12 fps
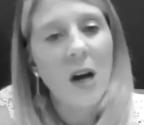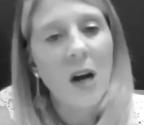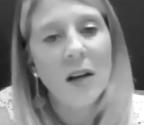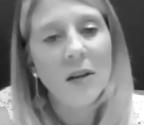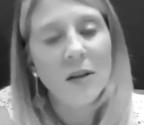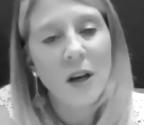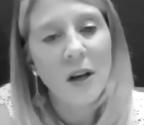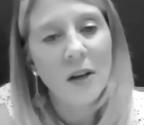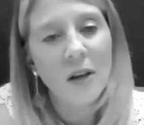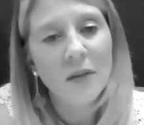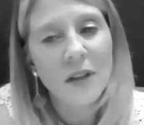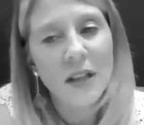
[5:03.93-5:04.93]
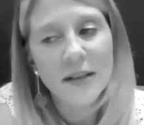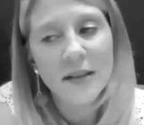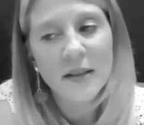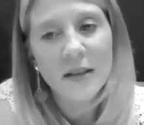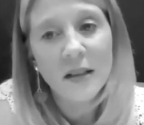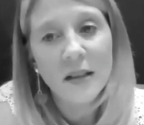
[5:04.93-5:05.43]
proud of
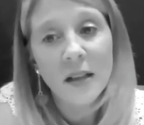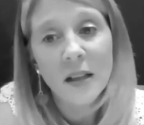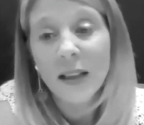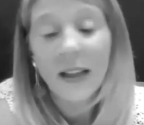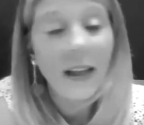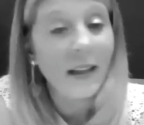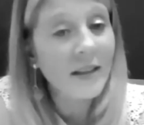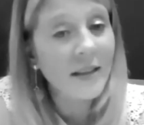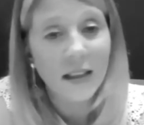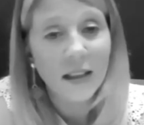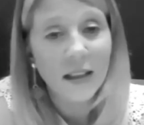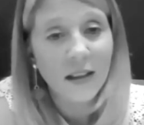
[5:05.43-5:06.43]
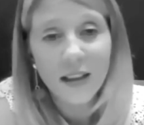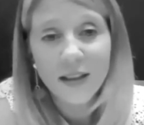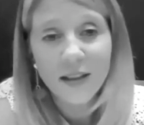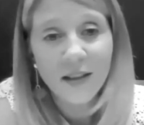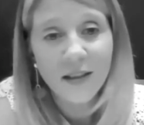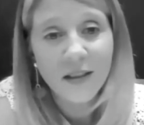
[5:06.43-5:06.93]
this legacy
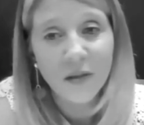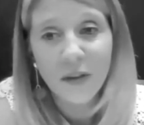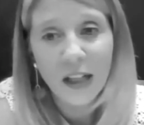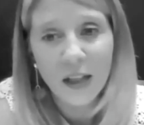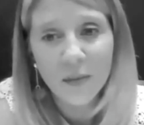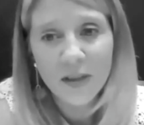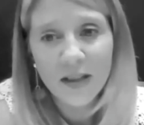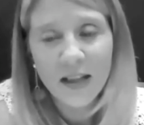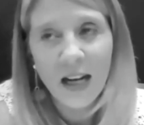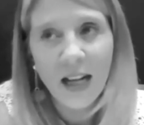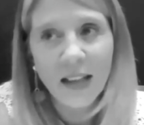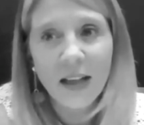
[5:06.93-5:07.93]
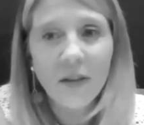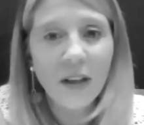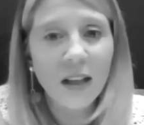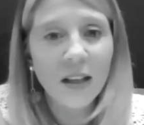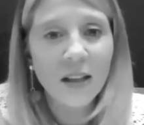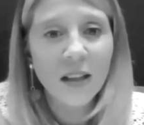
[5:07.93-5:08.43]
that's developed that I
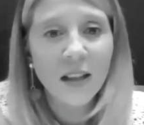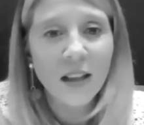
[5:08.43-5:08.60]
never